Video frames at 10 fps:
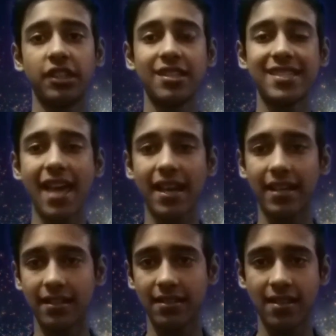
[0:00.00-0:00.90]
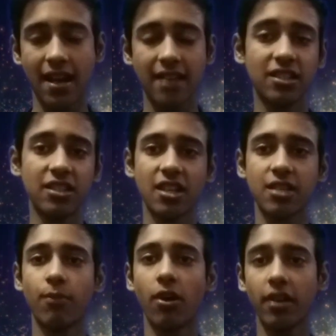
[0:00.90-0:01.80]
seconds, and this is the
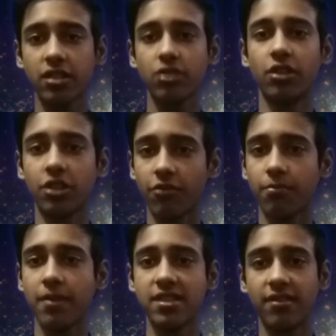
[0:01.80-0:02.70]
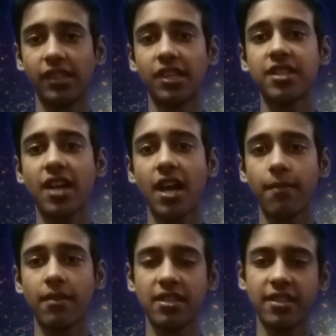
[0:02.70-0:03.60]
smallest unit of measuring the time.
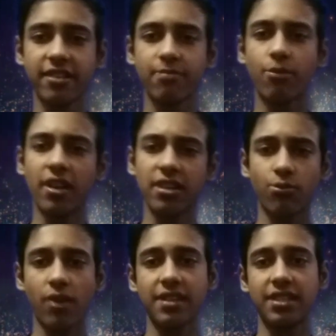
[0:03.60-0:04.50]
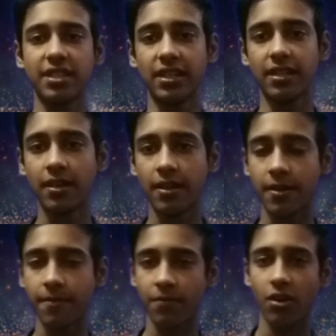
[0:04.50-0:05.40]
It is the smallest quantity.
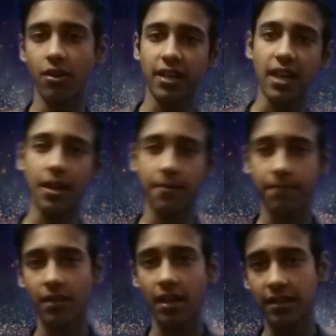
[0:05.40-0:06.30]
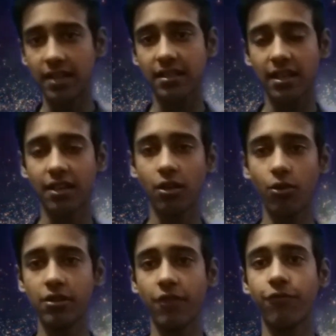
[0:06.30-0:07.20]
Okay, it
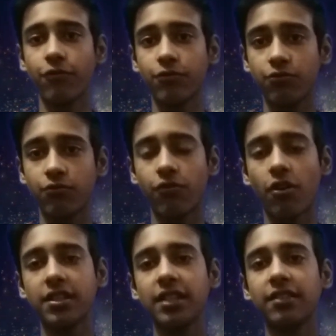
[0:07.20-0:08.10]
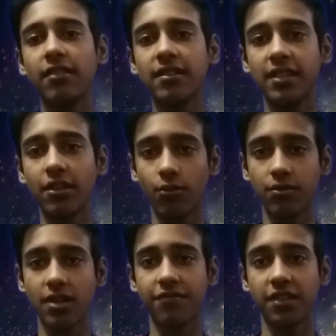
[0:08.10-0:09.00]
includes the 43 zeros
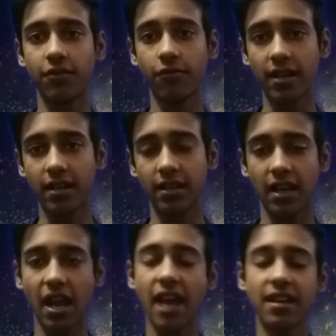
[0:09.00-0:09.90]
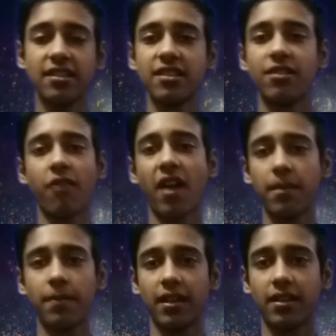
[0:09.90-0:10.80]
after the 1, and this is the very
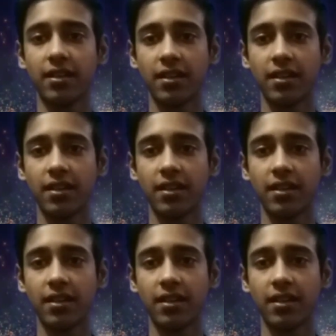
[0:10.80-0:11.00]
big,